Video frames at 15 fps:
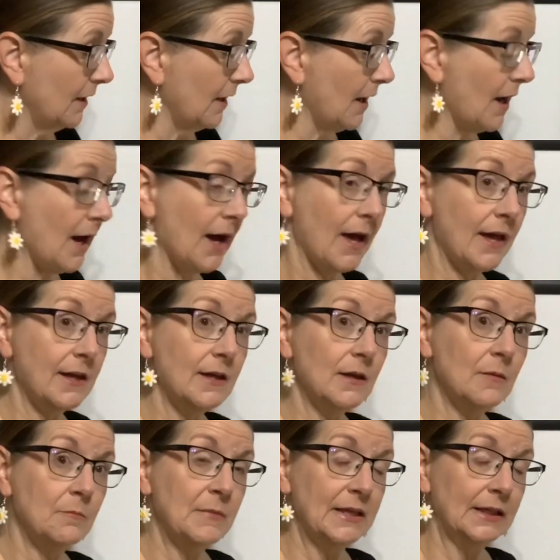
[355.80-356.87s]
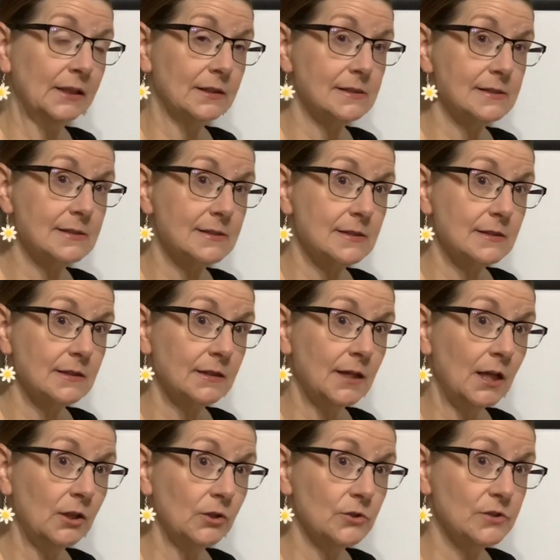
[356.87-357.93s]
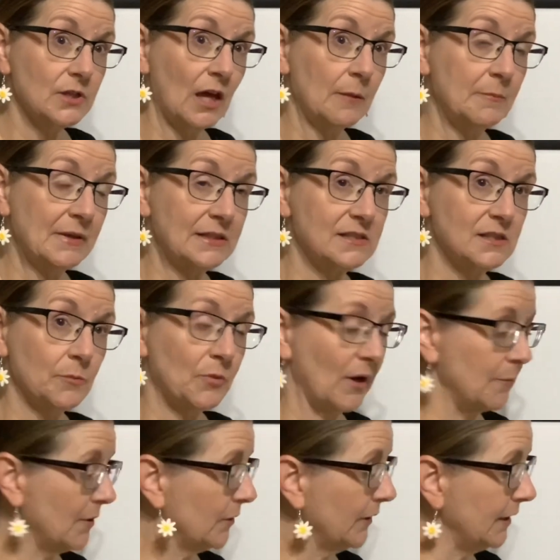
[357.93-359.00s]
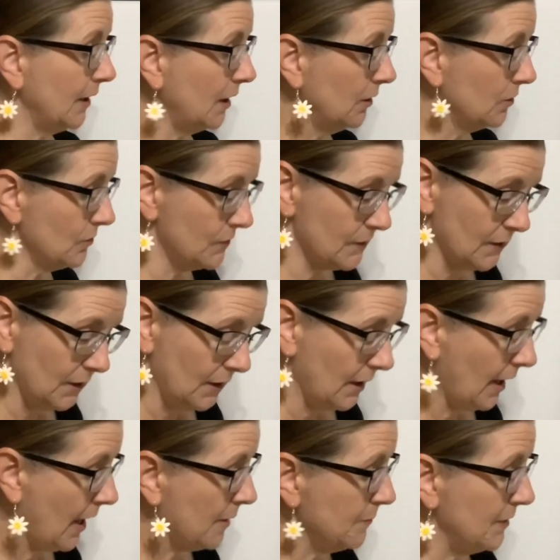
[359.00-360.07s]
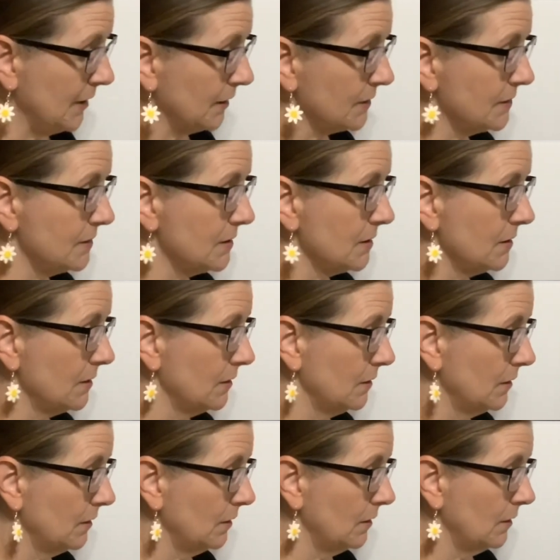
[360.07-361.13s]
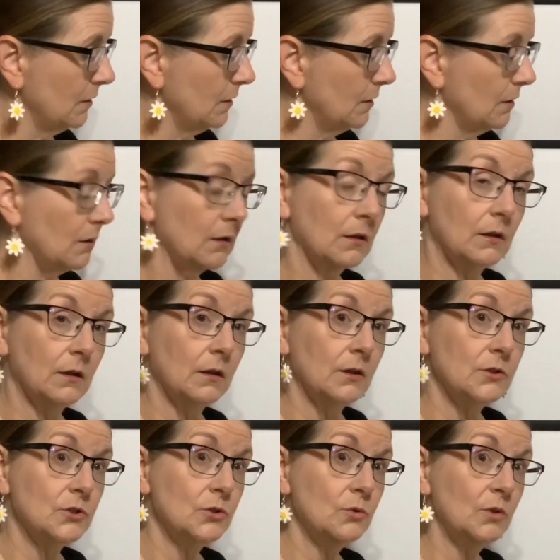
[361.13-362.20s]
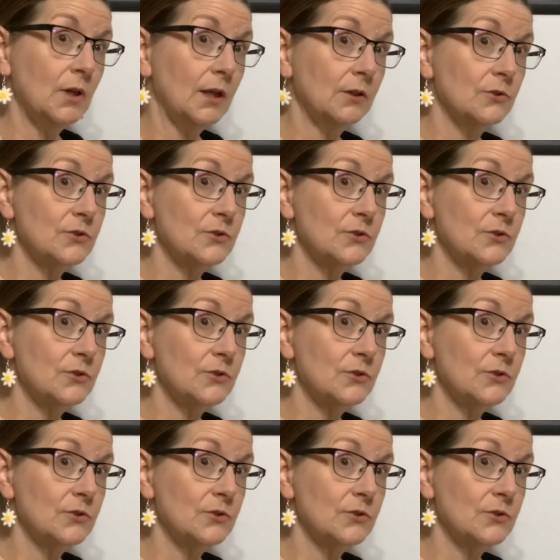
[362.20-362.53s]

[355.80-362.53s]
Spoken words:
I mixed colors. I mixed the primary colors. I mixed 2 colors